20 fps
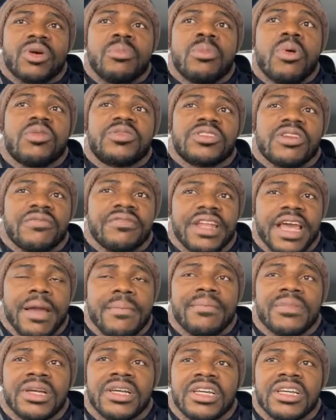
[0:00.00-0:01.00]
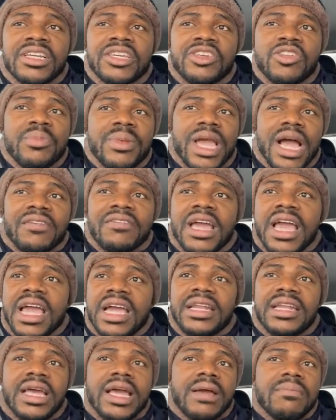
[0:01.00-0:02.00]
So most of them, you may have
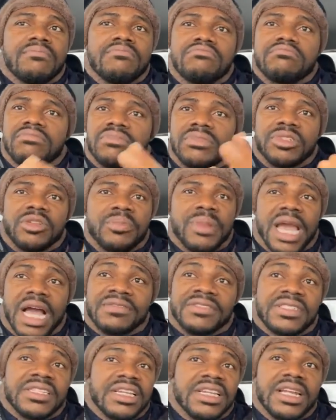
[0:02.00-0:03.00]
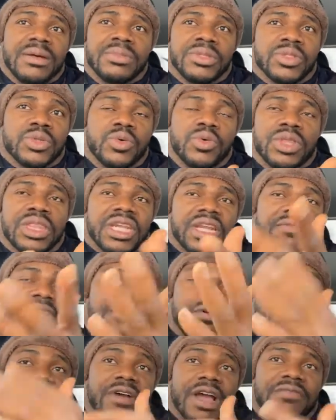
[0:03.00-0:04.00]
heard them, you may have seen them 2, 3,
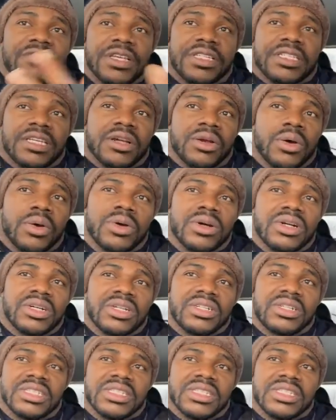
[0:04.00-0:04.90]
4, 5 years ago,